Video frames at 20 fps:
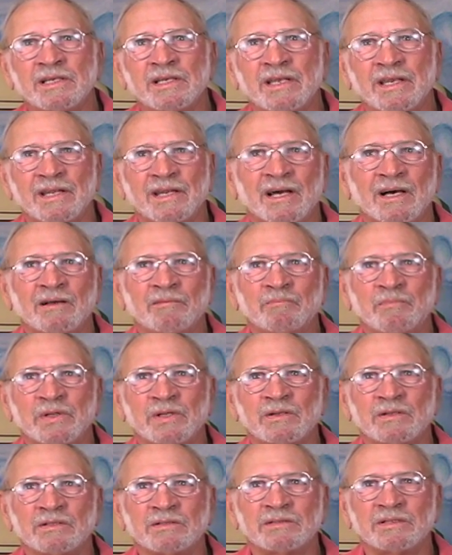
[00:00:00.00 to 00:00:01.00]
and I'll
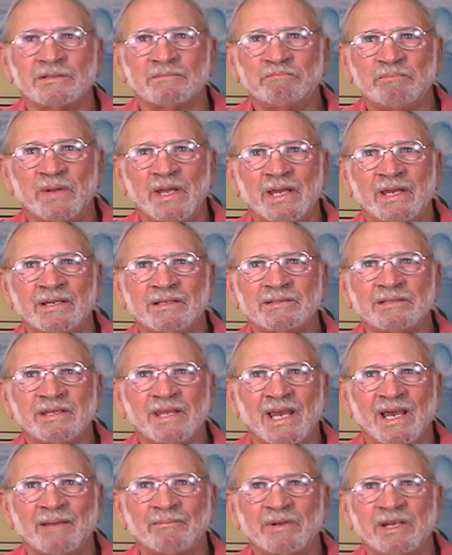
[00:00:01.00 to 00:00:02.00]
build bed,
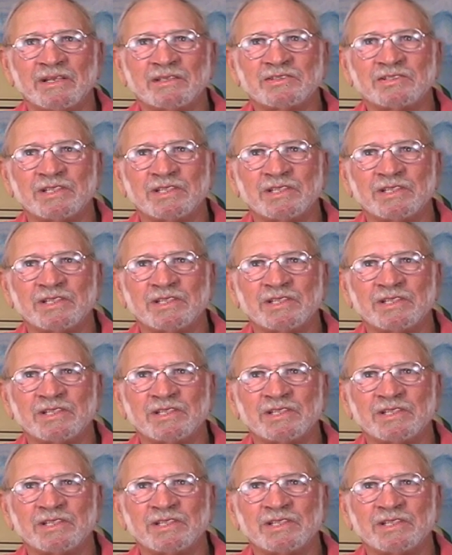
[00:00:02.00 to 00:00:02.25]
cabinets,